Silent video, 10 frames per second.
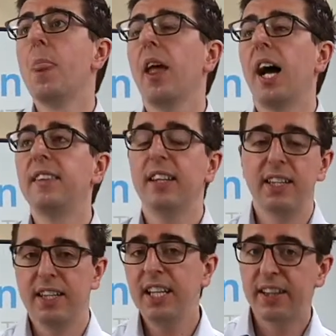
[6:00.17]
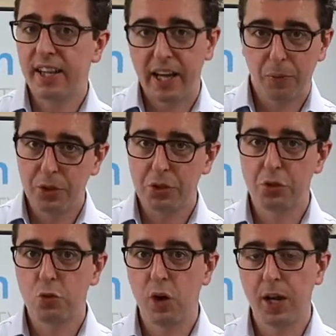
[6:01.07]
I didn't need that, which is
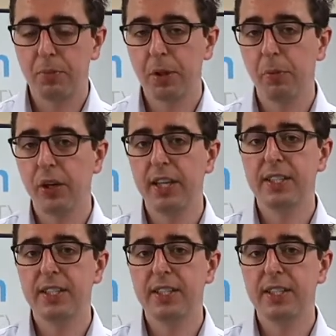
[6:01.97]
great, but the point is